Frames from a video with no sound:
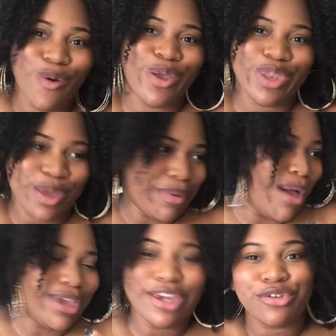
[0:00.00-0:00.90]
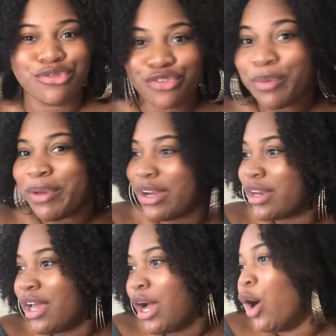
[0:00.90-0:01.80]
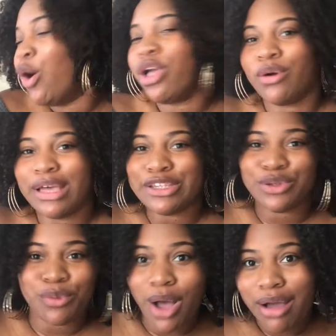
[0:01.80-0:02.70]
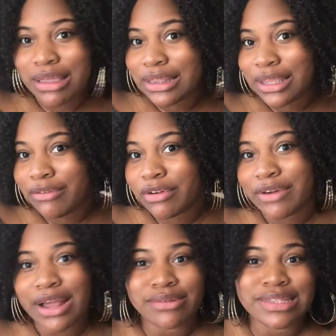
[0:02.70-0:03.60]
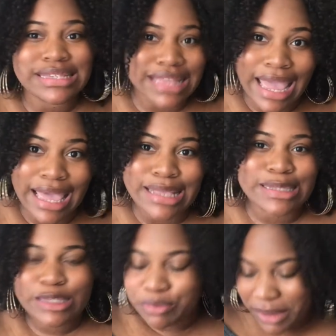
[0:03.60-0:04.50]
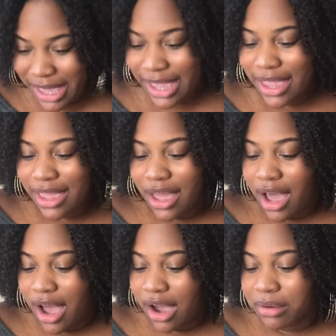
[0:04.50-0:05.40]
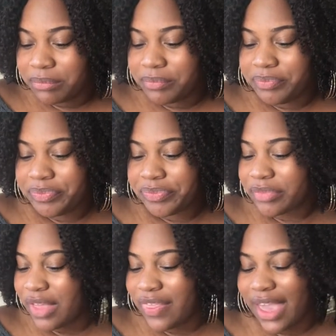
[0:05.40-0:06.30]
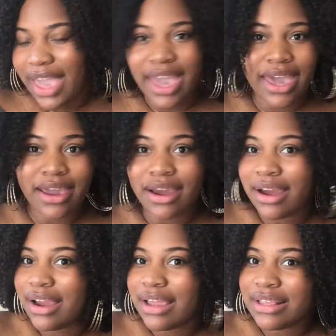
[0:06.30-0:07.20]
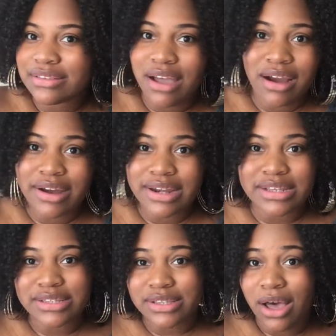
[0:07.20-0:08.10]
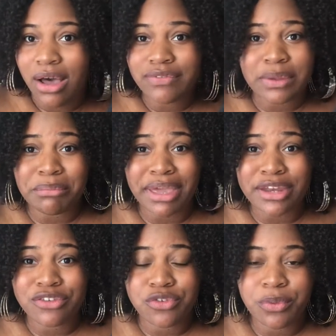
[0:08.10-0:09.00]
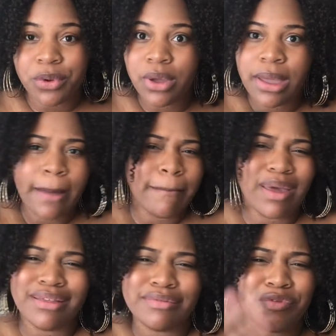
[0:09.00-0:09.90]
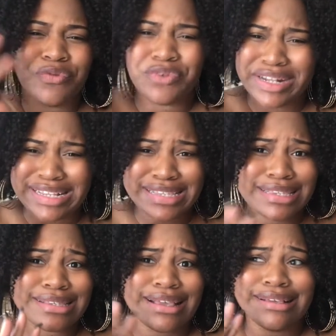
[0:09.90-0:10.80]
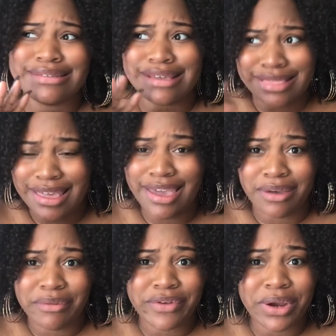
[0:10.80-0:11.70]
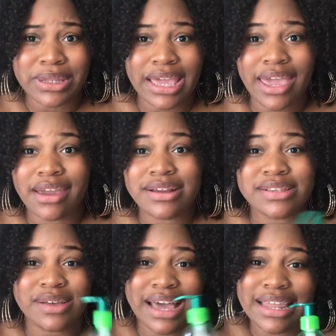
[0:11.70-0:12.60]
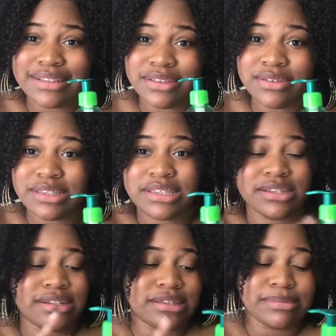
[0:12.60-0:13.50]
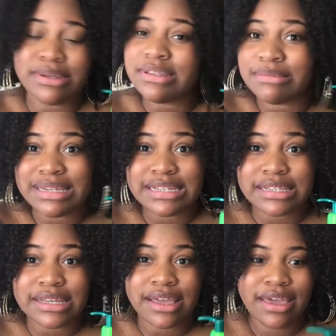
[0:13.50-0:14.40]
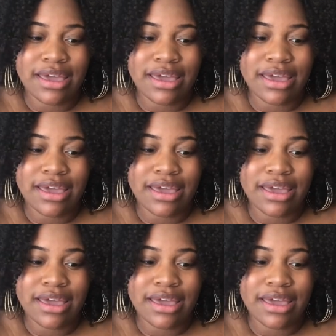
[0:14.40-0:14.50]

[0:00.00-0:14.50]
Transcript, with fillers: oiled up out here dripping oil as you walk and leaving around stains, but um, the hair is already soft and manageable, but frizz is a thing with curly hair. So I like to use this and it smells amazing.